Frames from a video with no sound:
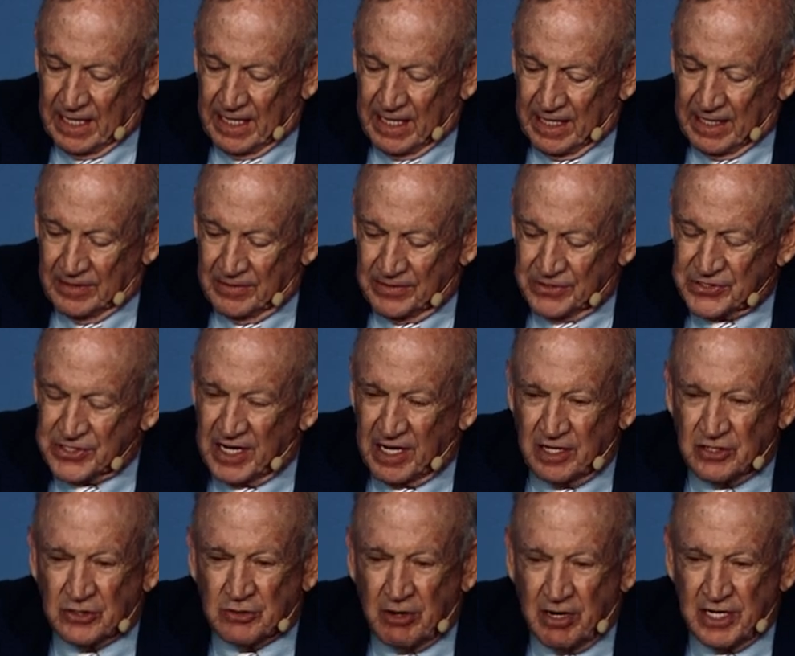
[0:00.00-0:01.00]
The
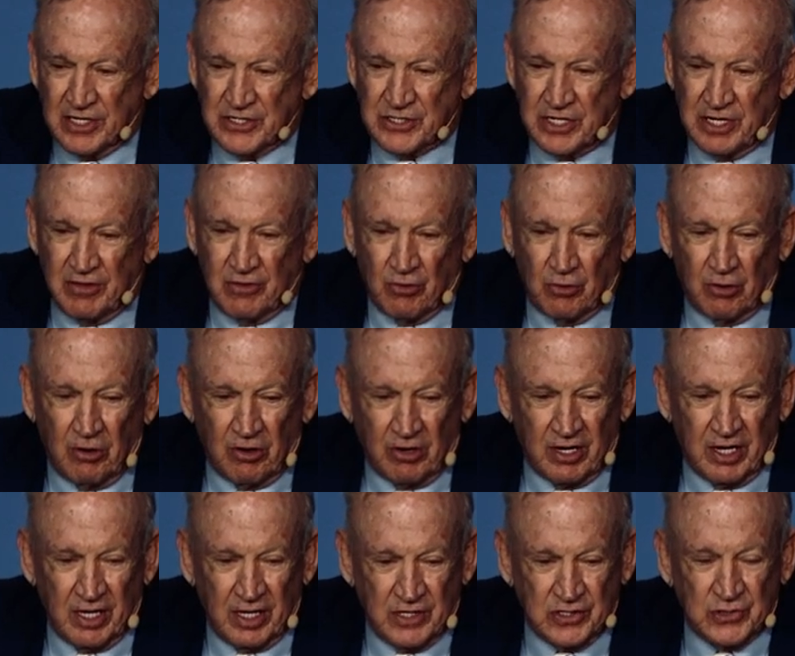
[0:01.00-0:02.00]
second tragedy, though, in our
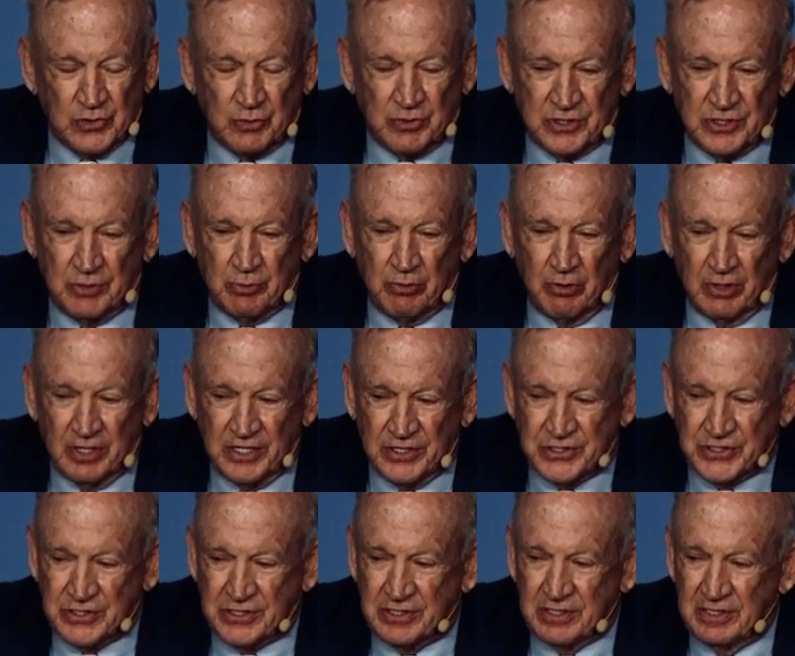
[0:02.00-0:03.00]
case was the police